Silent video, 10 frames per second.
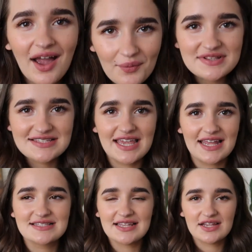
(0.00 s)
I would
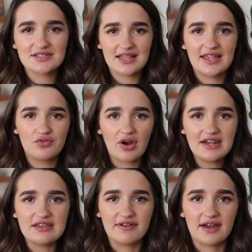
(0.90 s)
say it's like
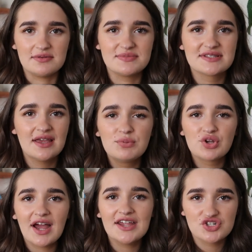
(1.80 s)
granny vibes,
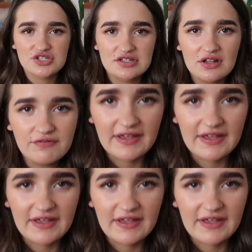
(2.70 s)
but I just love